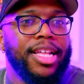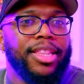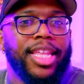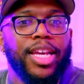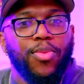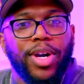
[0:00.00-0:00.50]

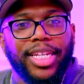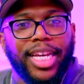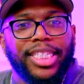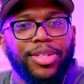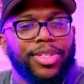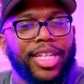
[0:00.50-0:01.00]
Then one
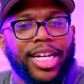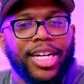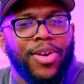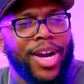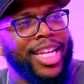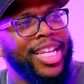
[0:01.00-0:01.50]
day she was like,
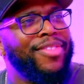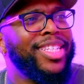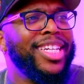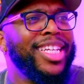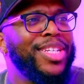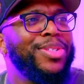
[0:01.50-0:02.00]
oh, I love this
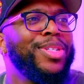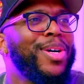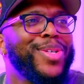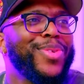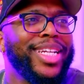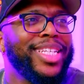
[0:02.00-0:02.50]
hoodie. You
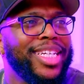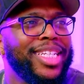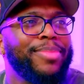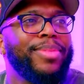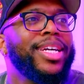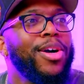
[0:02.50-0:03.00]
always wear these
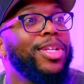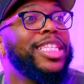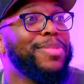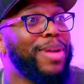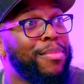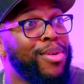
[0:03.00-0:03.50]
hoodies. I'm like, oh, this
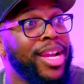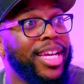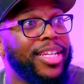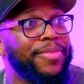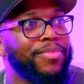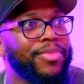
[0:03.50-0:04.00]
is my
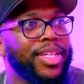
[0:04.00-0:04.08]
brand.